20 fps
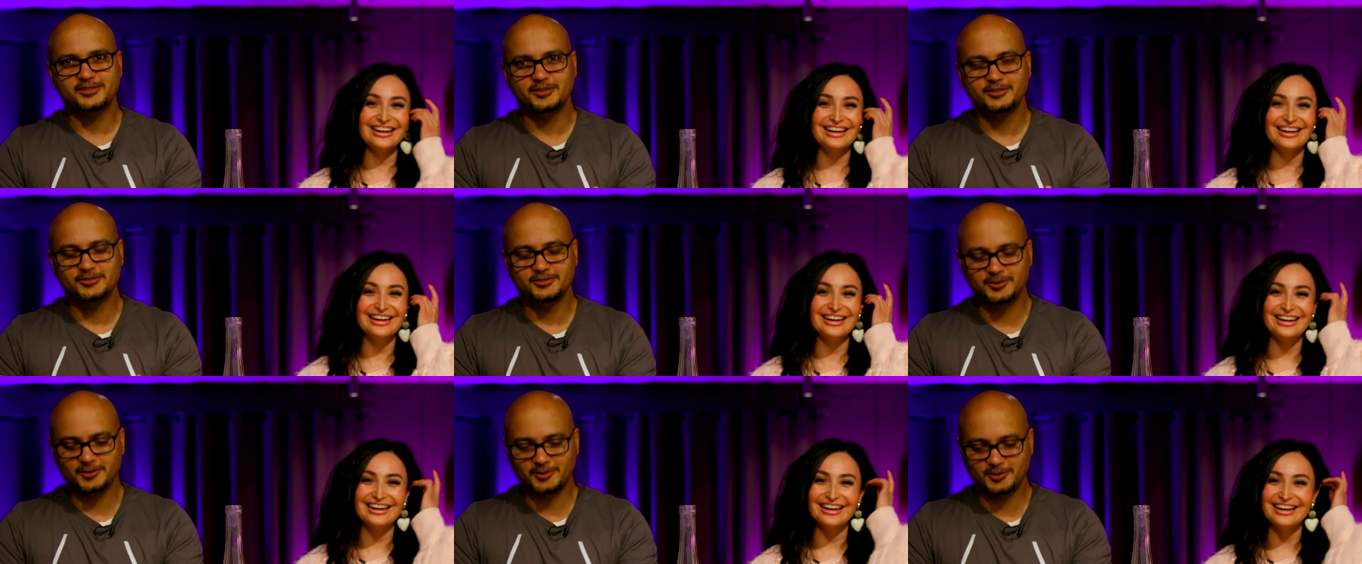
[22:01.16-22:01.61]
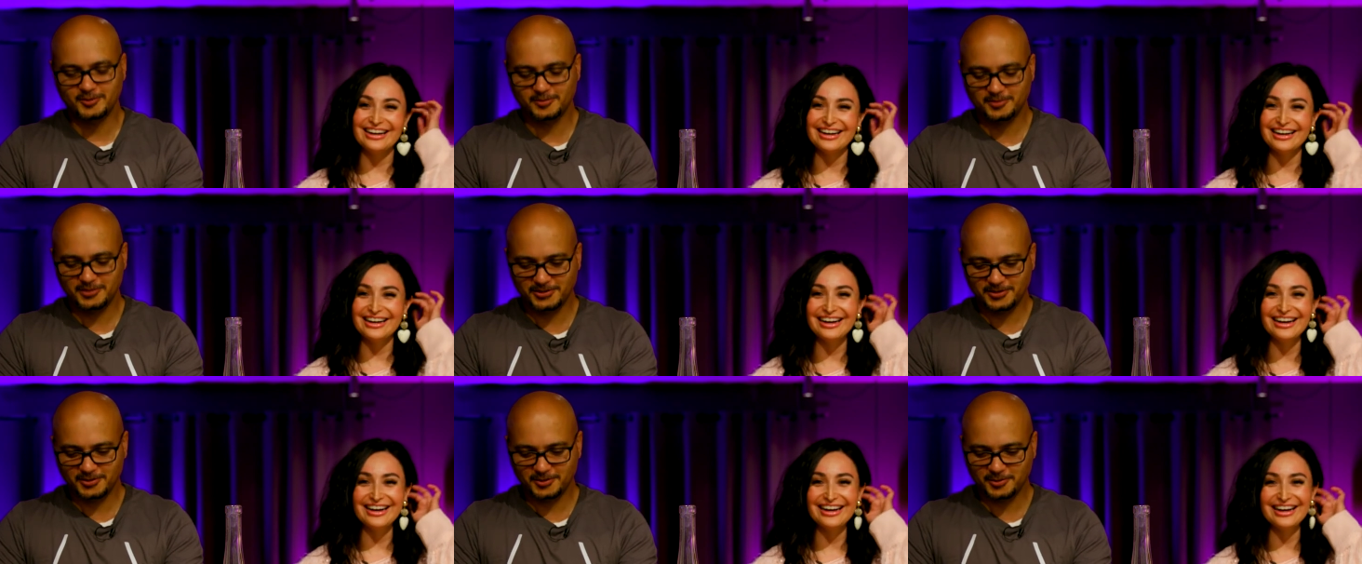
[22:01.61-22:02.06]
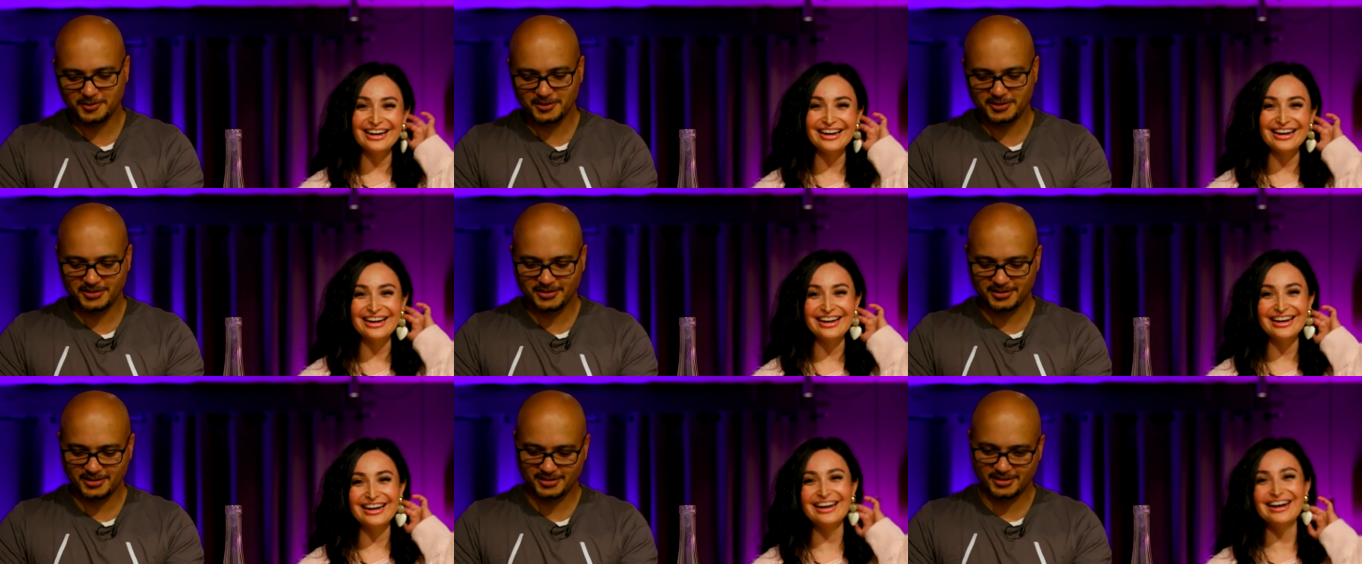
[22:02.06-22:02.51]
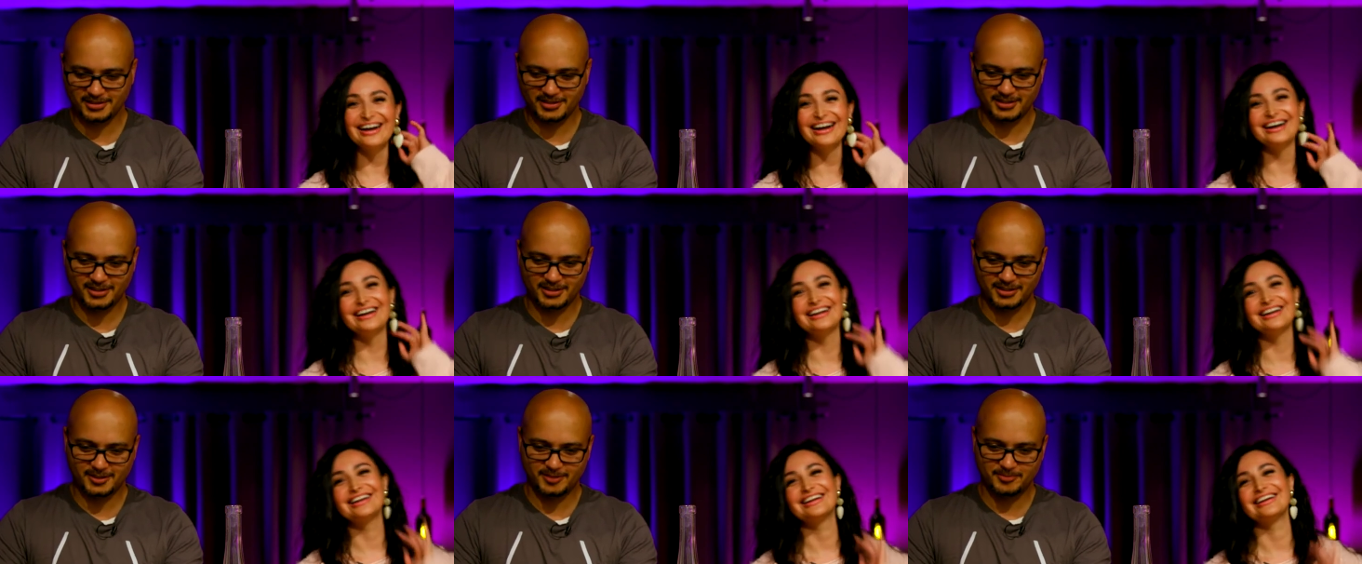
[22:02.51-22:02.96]
Speaker 1: Don't hold me to it.
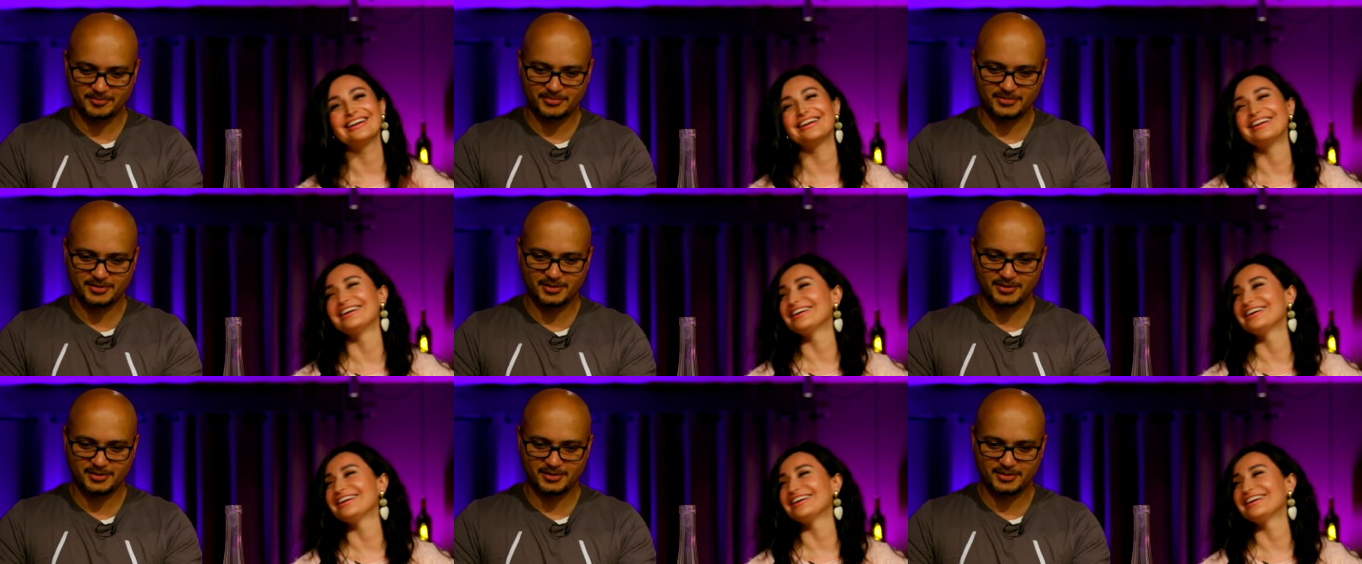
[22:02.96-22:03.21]
I